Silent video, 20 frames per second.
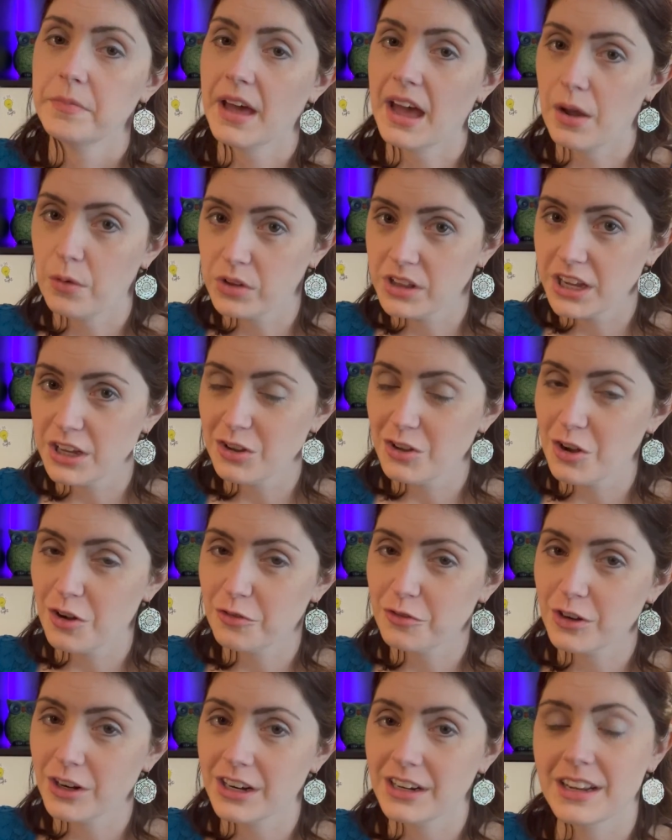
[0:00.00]
I will let you go
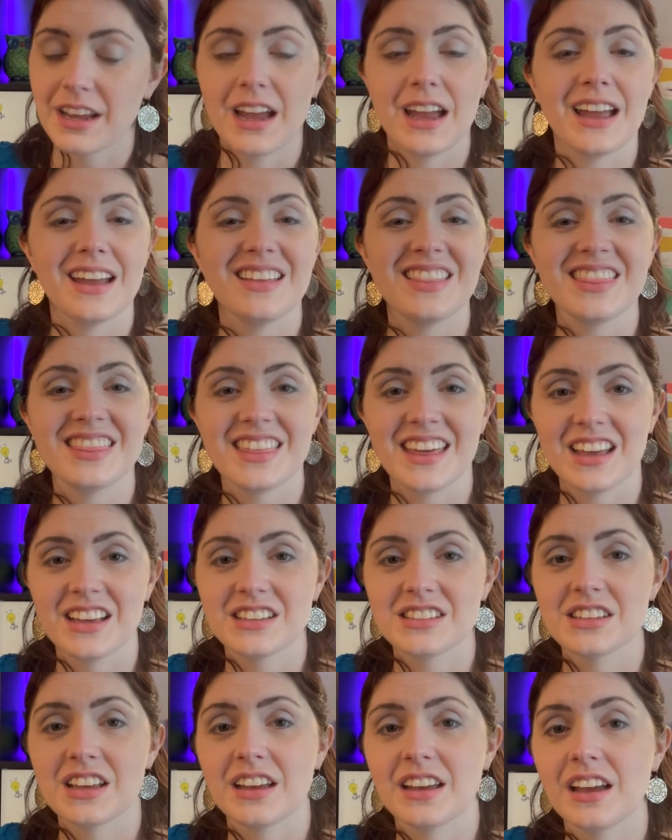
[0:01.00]
for today.
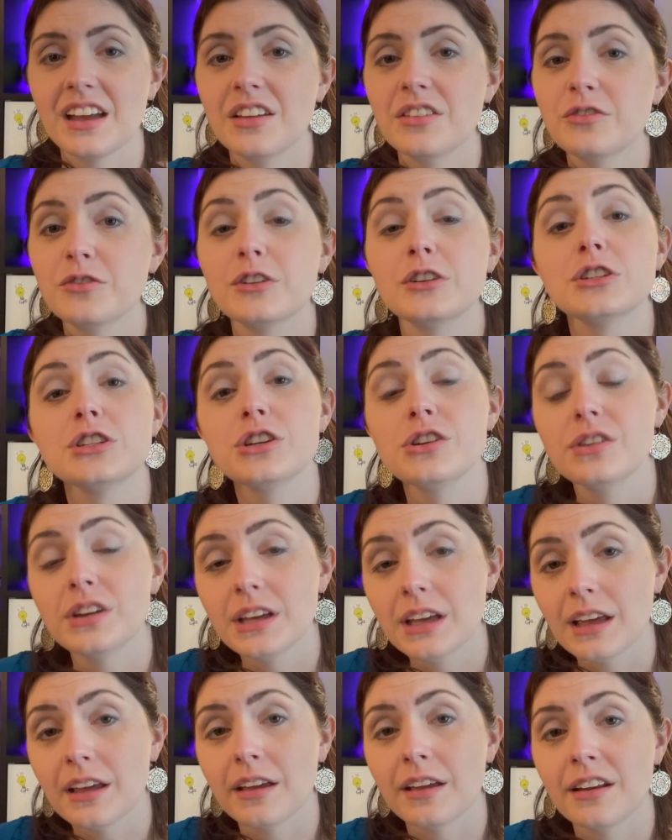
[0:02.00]
Thanks again for
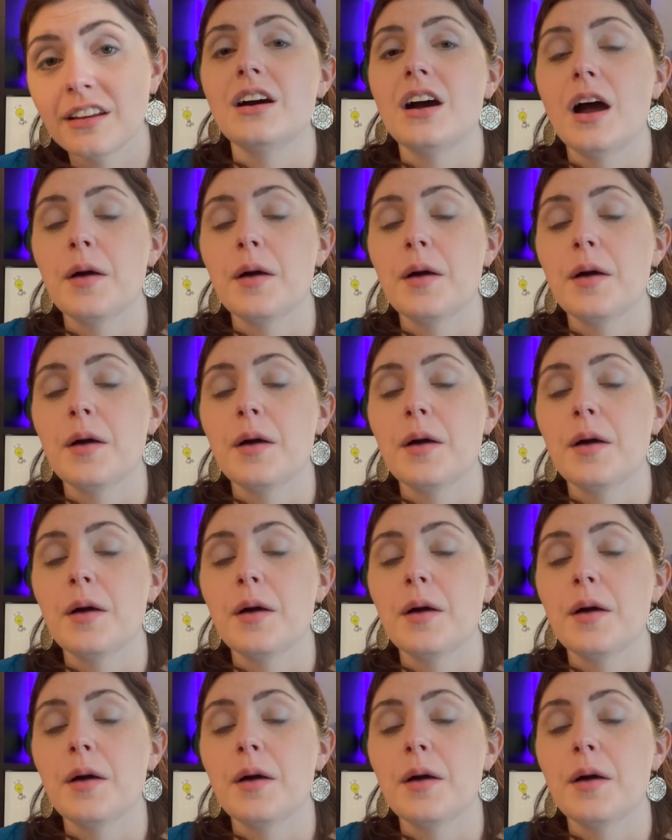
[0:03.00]
tuning in.